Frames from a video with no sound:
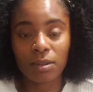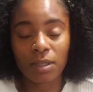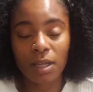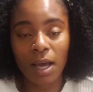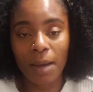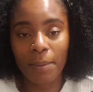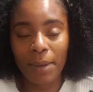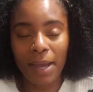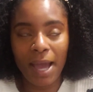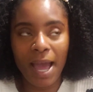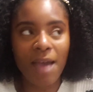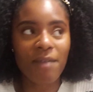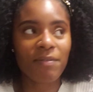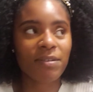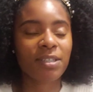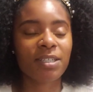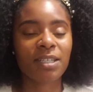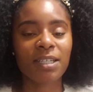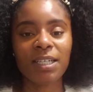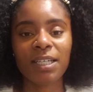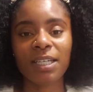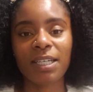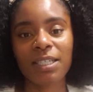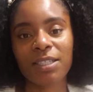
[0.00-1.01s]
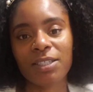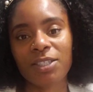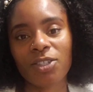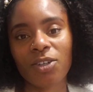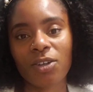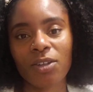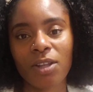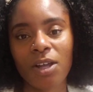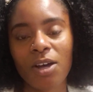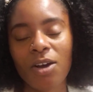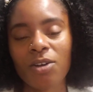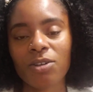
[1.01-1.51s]
I mean, I haven't done it in so
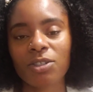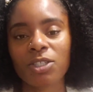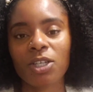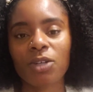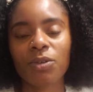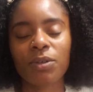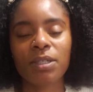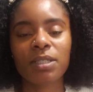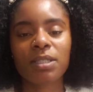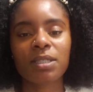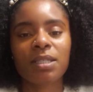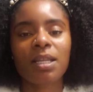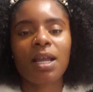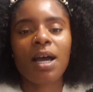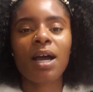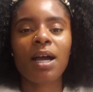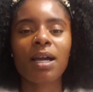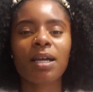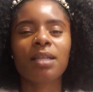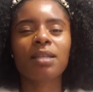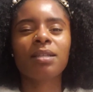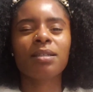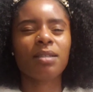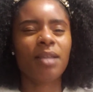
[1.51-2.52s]
long, so it's not